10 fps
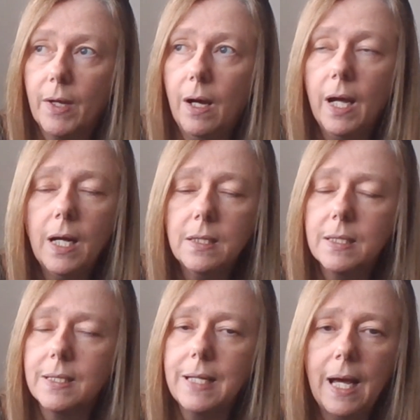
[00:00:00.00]
I
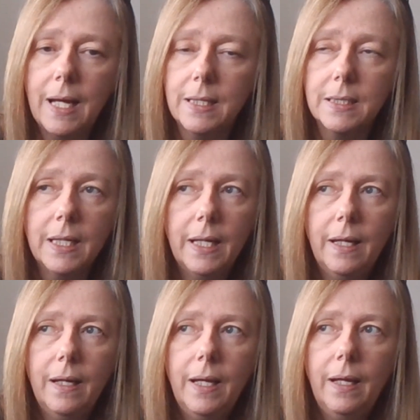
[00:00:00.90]
understand
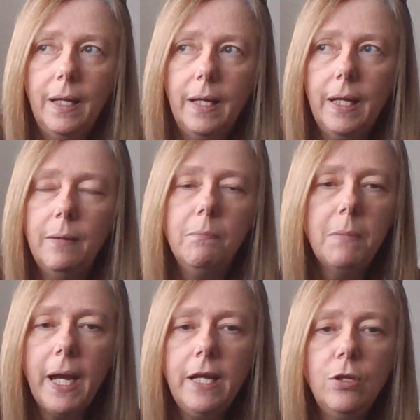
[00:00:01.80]
it
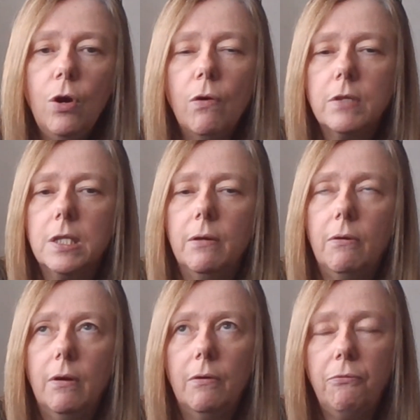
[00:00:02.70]
may not
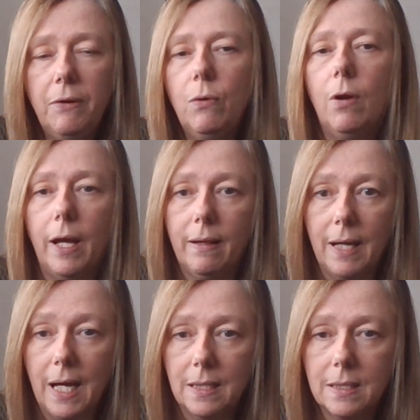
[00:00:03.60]
feel like
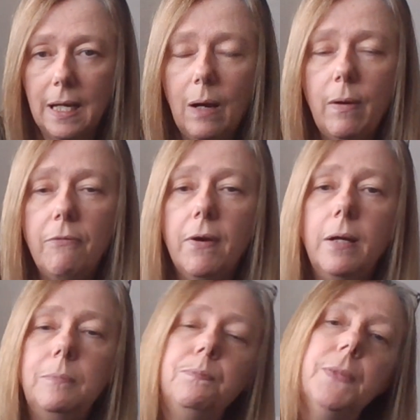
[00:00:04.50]
that. However,